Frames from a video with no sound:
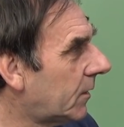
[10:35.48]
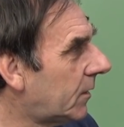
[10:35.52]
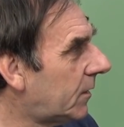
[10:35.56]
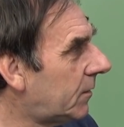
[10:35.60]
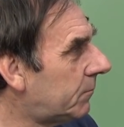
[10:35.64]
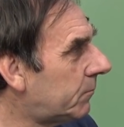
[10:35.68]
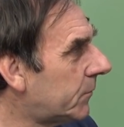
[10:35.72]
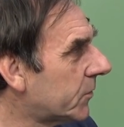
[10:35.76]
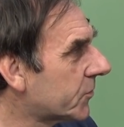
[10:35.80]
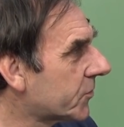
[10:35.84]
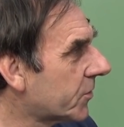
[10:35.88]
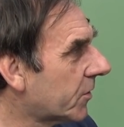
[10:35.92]

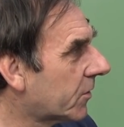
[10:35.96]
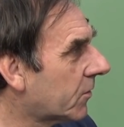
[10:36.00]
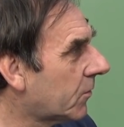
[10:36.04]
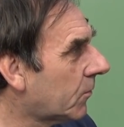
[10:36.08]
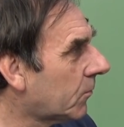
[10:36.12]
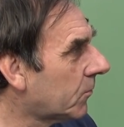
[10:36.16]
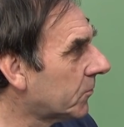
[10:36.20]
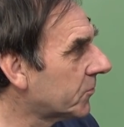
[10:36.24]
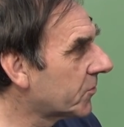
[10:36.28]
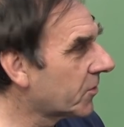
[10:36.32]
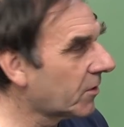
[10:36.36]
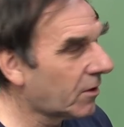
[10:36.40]
it must have
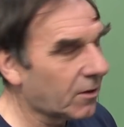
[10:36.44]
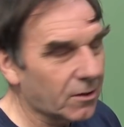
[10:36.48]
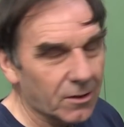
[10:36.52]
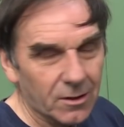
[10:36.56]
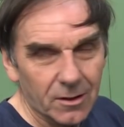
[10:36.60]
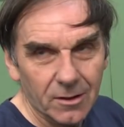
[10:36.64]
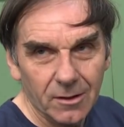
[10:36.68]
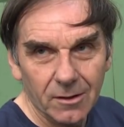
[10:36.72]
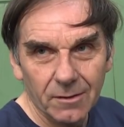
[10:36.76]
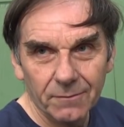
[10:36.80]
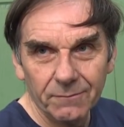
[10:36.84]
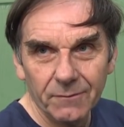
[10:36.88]
caused
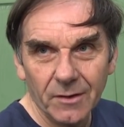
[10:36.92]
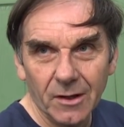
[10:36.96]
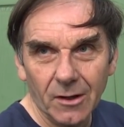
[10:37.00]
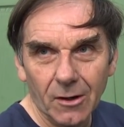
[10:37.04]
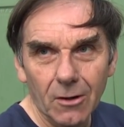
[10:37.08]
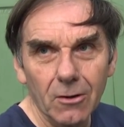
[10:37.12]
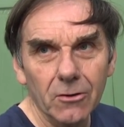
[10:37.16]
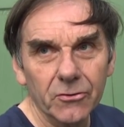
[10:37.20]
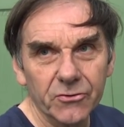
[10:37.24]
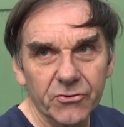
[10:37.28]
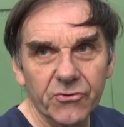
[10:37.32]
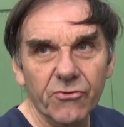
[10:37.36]
a
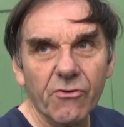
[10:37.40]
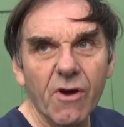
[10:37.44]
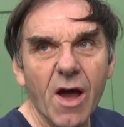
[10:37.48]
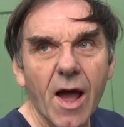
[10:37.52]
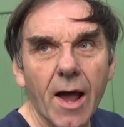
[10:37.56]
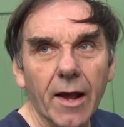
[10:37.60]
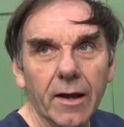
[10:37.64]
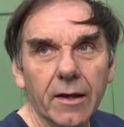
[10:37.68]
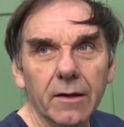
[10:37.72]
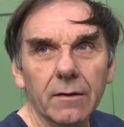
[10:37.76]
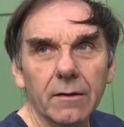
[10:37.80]
lot of drag,